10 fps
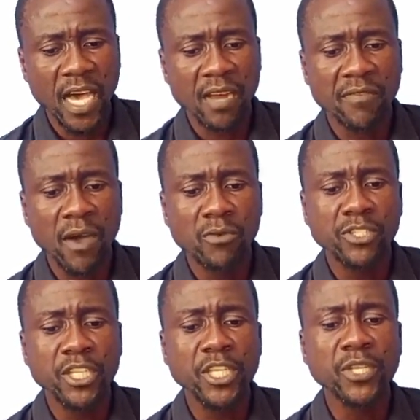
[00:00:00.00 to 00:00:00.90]
are found
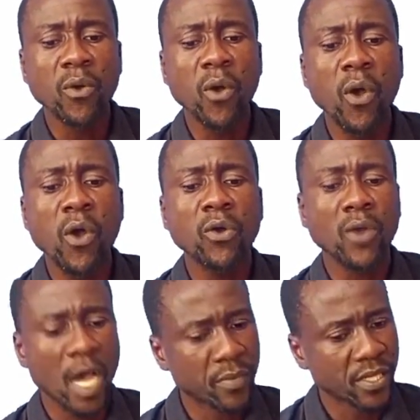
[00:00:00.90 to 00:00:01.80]
in all
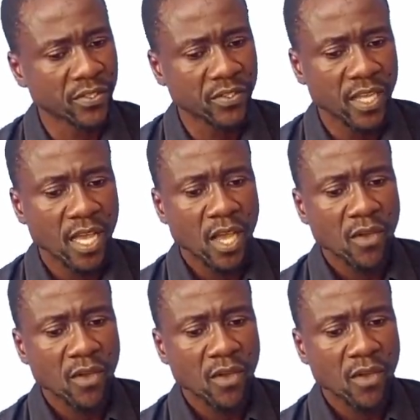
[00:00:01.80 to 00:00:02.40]
habitats.